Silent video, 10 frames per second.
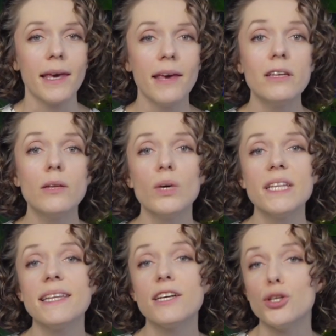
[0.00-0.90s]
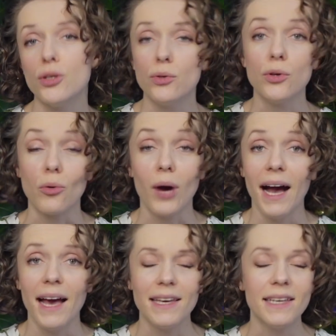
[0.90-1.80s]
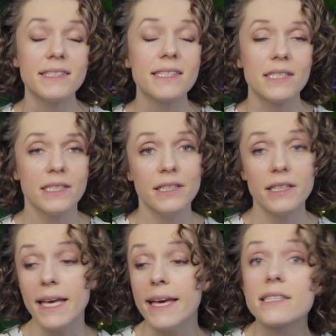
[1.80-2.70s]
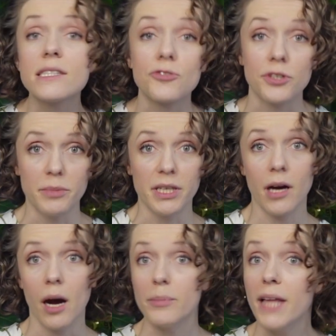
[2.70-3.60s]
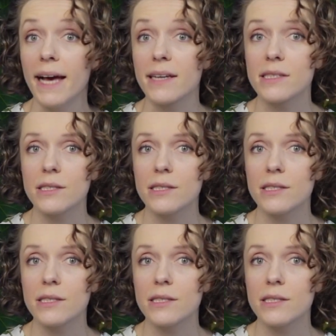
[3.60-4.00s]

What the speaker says: Even with their new UI, it's still extremely complex.